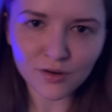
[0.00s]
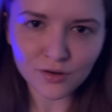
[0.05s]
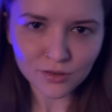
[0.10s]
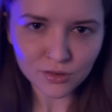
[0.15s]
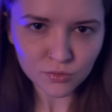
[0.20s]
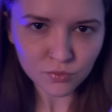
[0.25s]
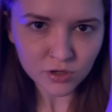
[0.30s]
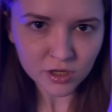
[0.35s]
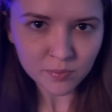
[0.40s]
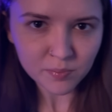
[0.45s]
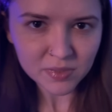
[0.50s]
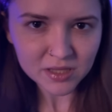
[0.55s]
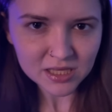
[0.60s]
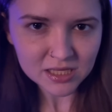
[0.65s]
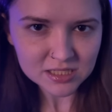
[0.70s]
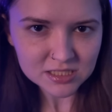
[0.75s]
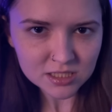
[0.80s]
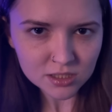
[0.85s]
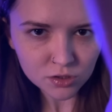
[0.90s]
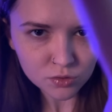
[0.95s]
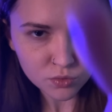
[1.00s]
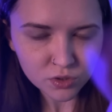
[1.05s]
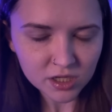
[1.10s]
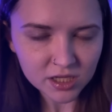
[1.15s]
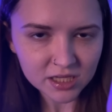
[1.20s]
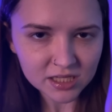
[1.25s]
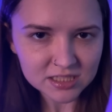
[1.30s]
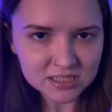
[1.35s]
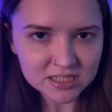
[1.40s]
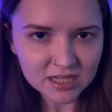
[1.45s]
3 peas. 3
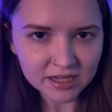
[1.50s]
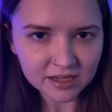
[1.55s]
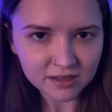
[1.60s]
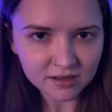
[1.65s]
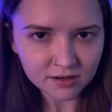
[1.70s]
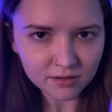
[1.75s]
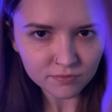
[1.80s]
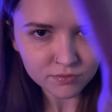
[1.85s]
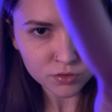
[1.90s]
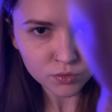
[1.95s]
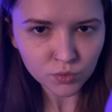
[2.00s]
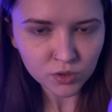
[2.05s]
consecutive